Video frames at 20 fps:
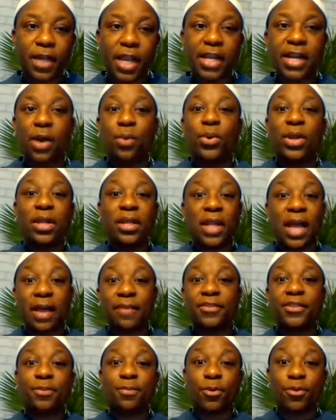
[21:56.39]
And I went
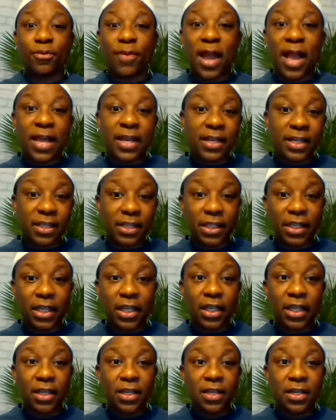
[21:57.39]
live
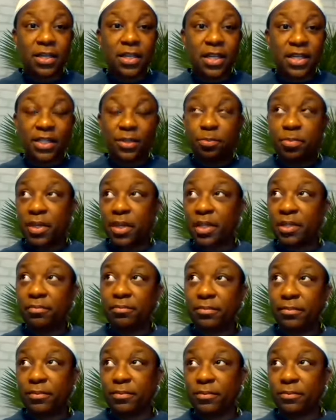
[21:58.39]
sporadically. It's
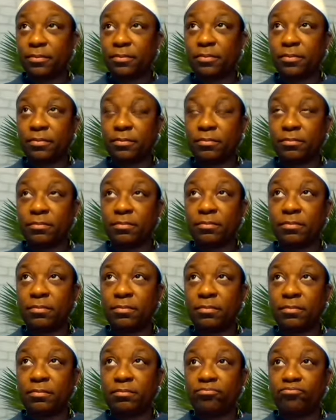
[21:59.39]
been
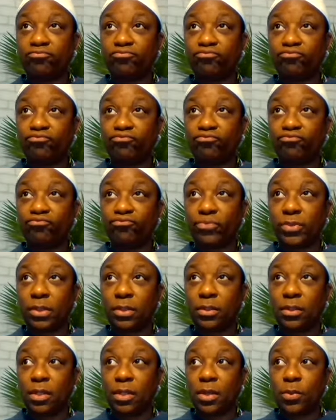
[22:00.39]
mm,
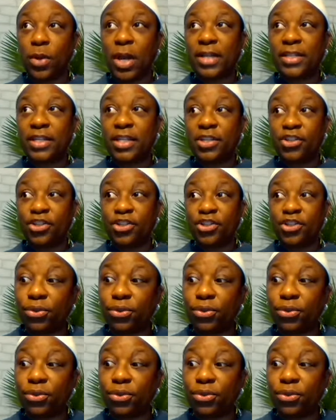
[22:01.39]
well, I did